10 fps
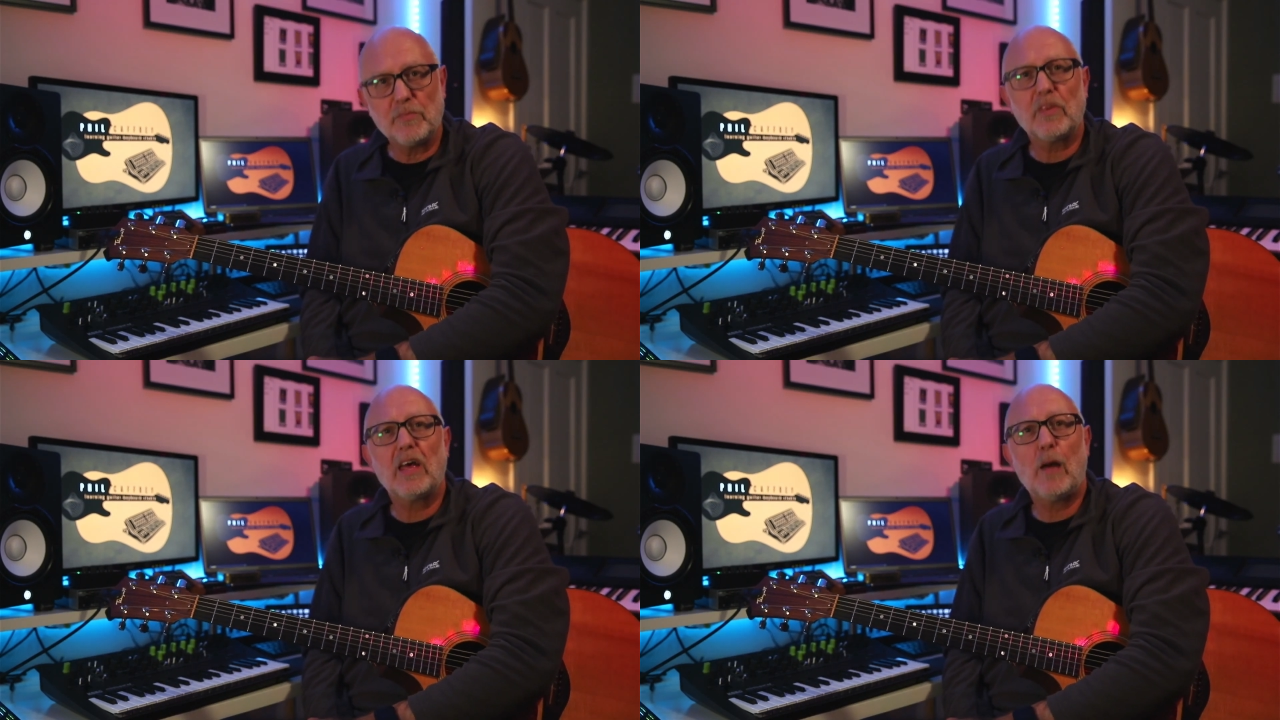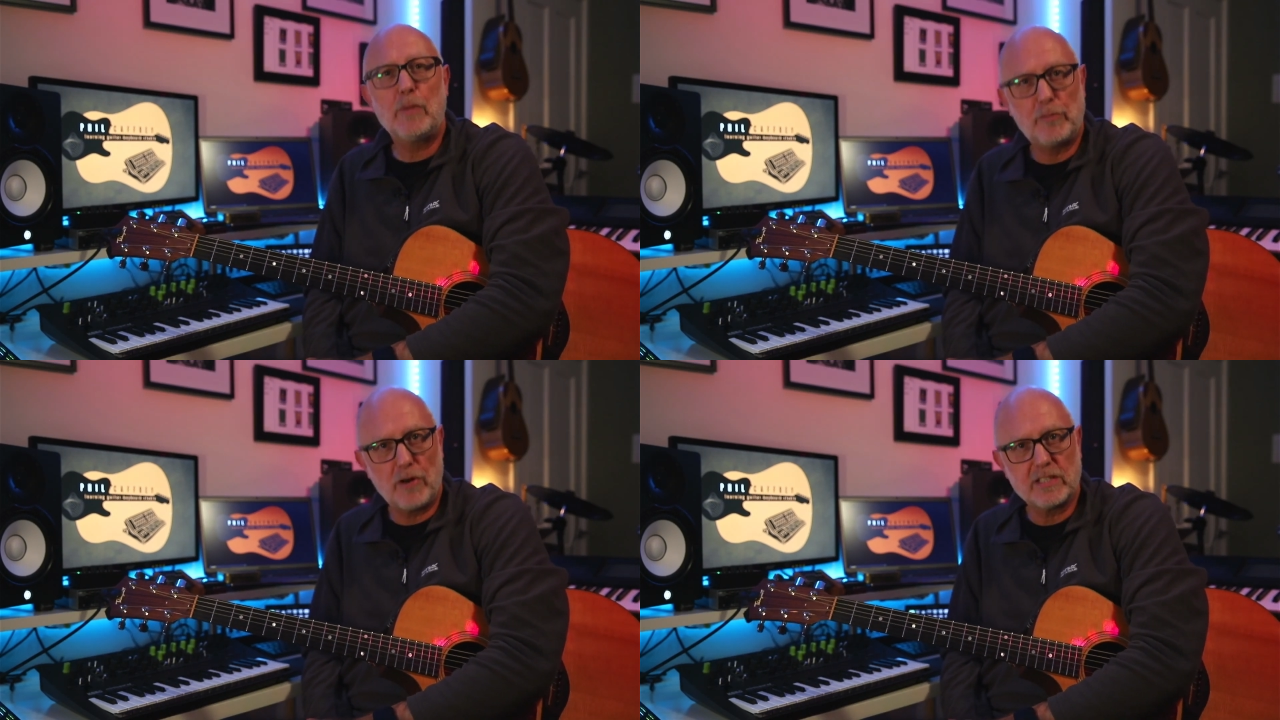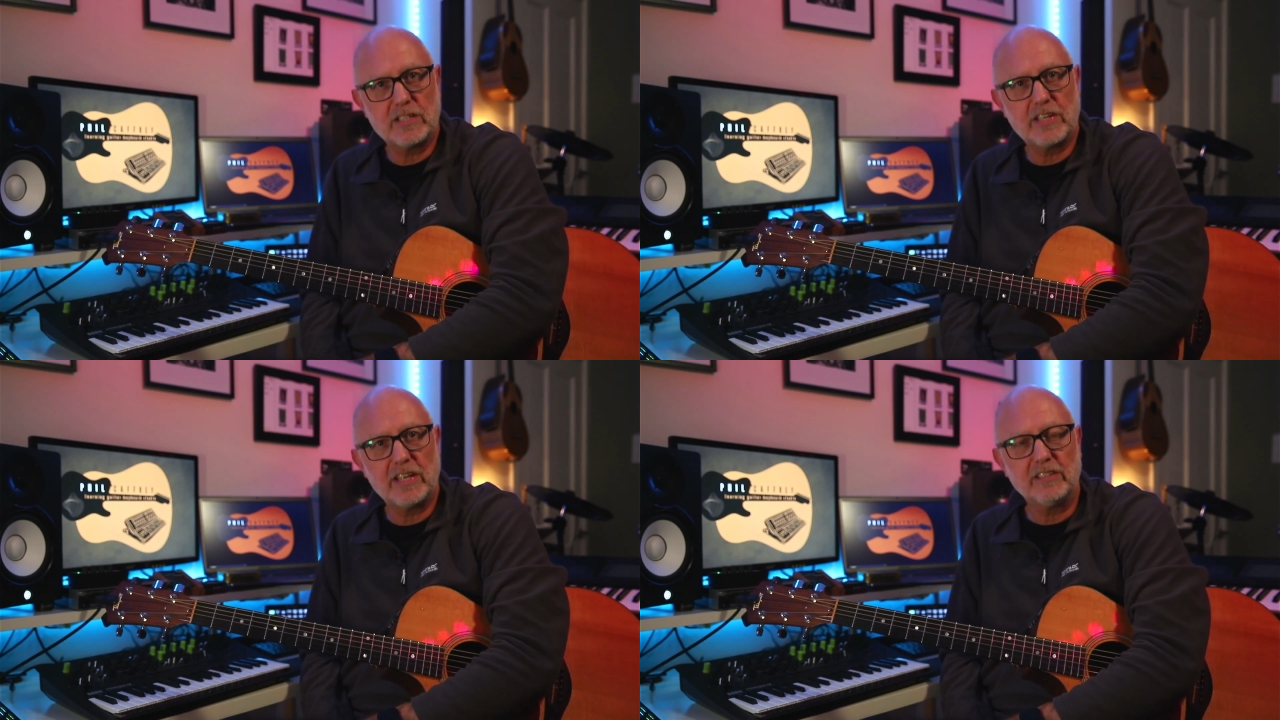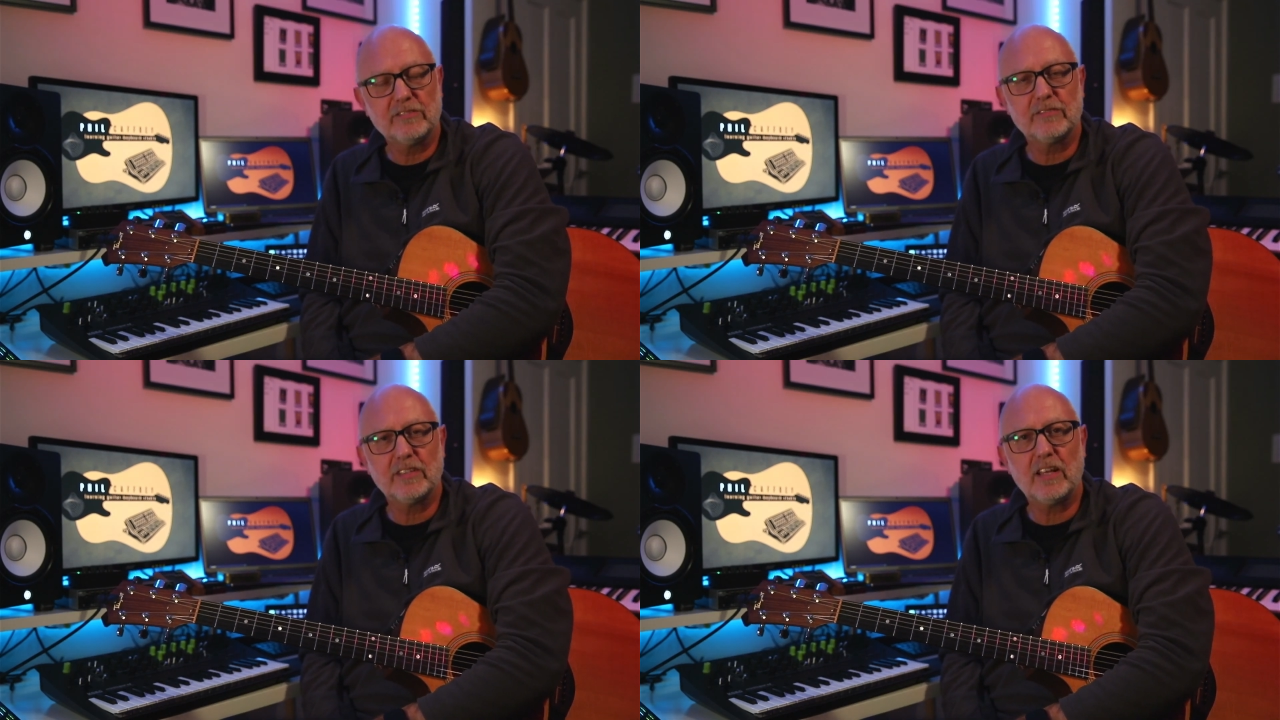happy practicing
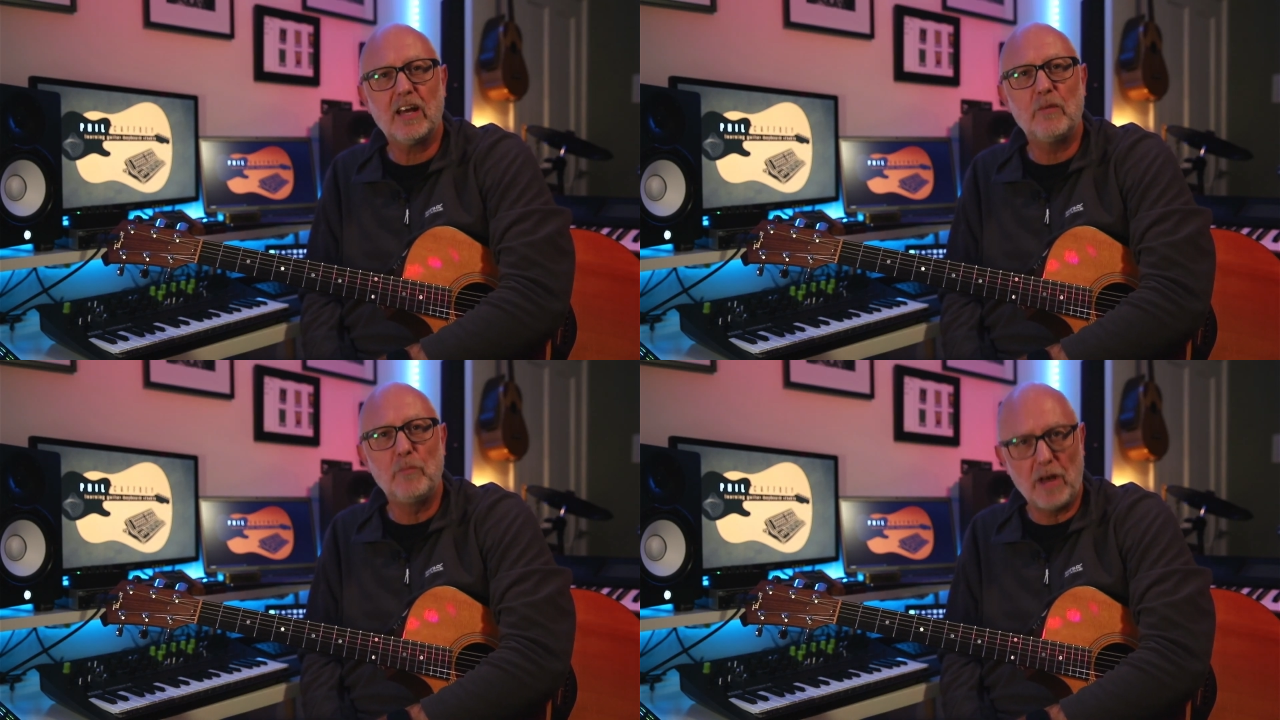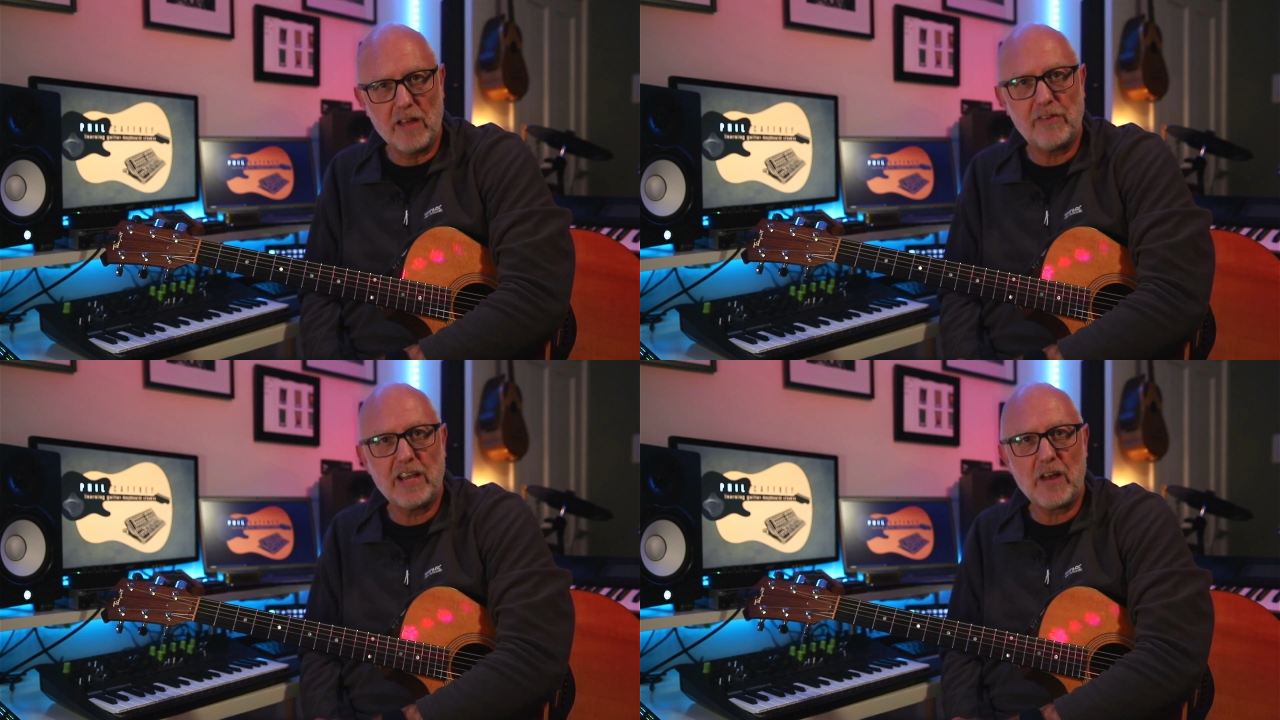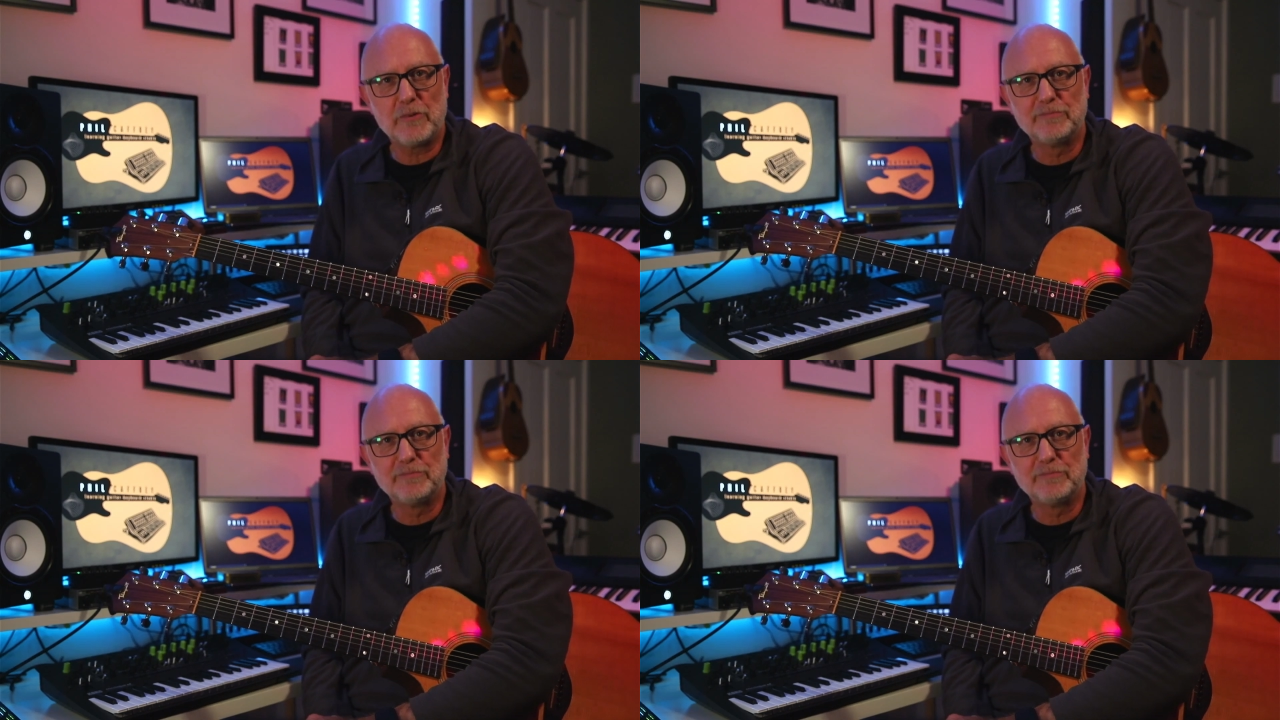and bye for now.